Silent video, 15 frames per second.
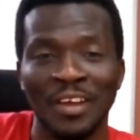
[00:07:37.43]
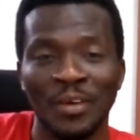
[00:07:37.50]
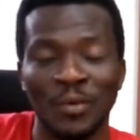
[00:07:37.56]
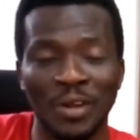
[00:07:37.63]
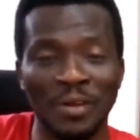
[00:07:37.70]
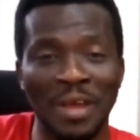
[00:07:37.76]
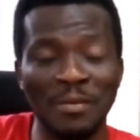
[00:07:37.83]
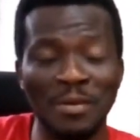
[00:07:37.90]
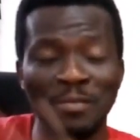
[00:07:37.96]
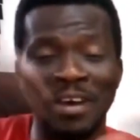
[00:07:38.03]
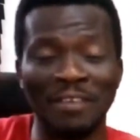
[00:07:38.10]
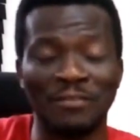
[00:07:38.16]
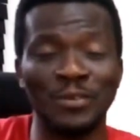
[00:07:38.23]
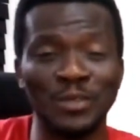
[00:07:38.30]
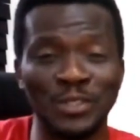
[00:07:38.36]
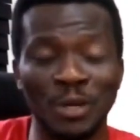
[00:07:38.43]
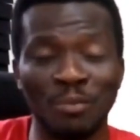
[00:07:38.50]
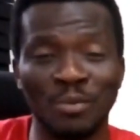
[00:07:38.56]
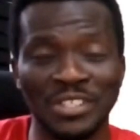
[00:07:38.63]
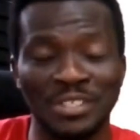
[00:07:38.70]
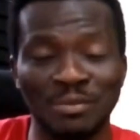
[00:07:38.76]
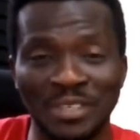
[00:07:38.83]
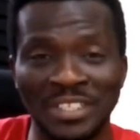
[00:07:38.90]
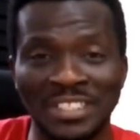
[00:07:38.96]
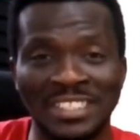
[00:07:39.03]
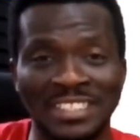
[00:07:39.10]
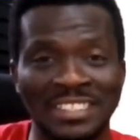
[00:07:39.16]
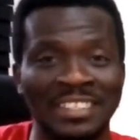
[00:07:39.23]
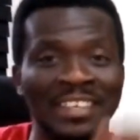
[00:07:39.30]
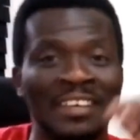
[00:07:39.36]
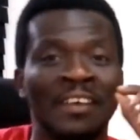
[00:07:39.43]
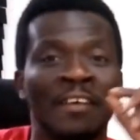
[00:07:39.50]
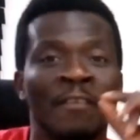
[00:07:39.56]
What do I mean by future possibilities?